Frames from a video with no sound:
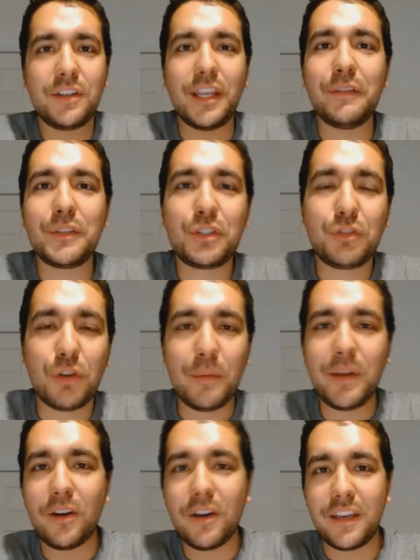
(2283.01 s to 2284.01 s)
David
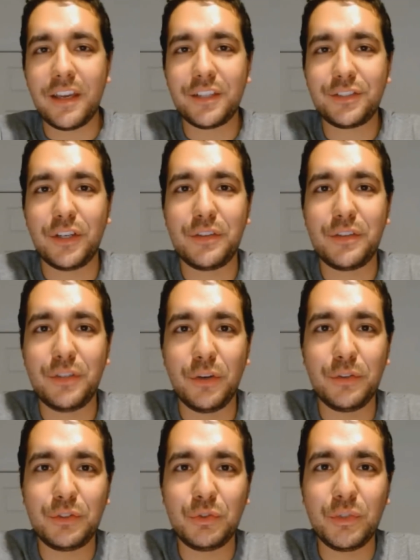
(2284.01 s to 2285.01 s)
Stremme, our guest on the
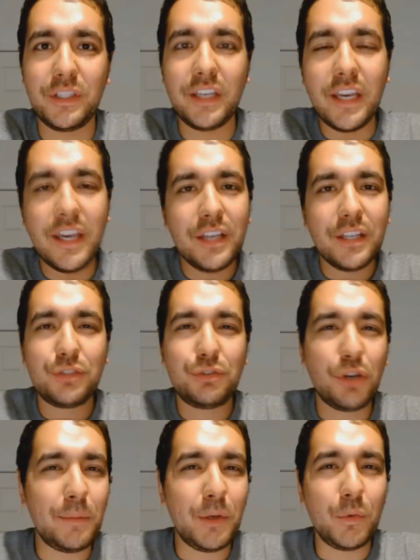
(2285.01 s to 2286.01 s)
show this week.
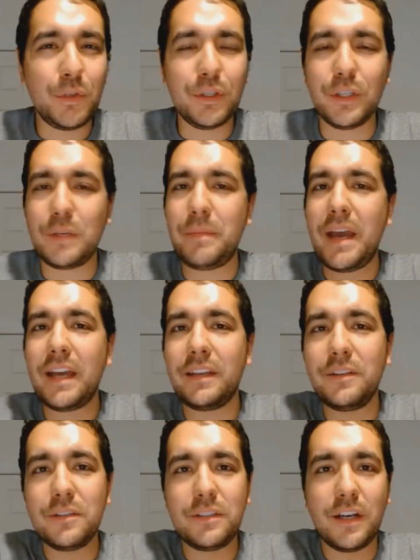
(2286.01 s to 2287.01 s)
Stremme, when you look back
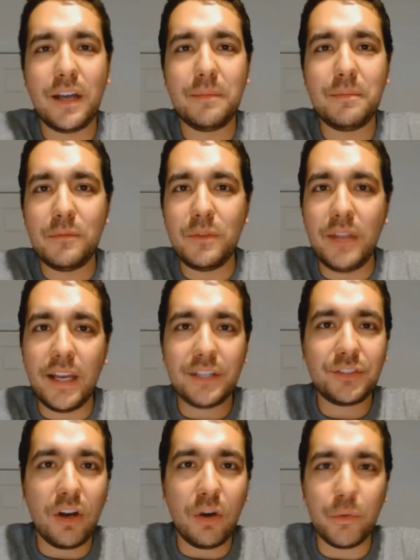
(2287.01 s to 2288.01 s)
in your time,
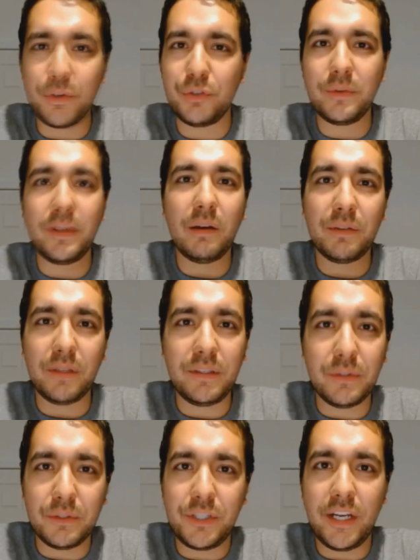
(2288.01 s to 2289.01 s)
NASCAR, what you're doing now with
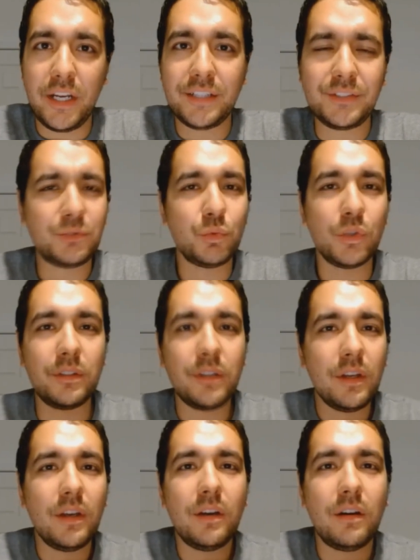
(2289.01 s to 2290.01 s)
Lethal Chassis, what
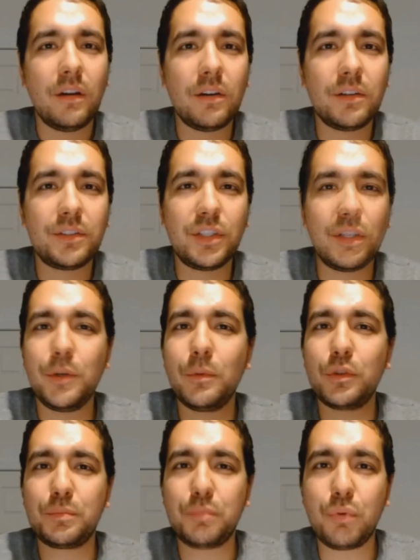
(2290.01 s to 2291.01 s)
are some of your
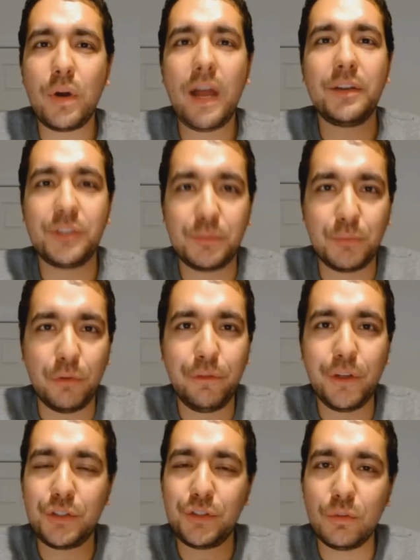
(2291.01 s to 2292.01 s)
most proudest
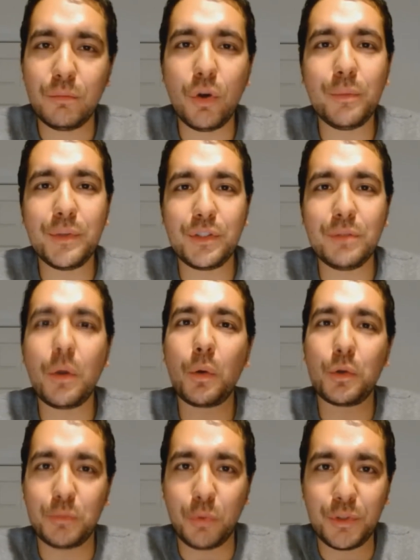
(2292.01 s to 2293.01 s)
professional moments in
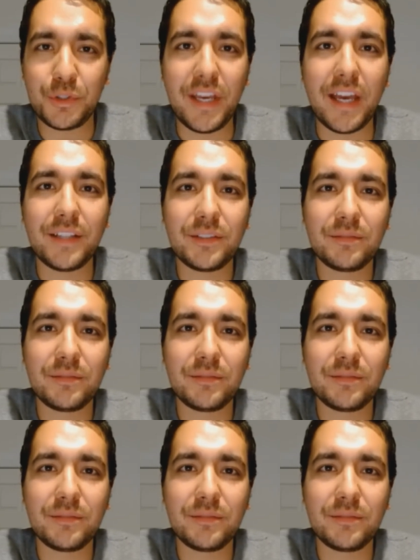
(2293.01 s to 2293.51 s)
motorsports yet?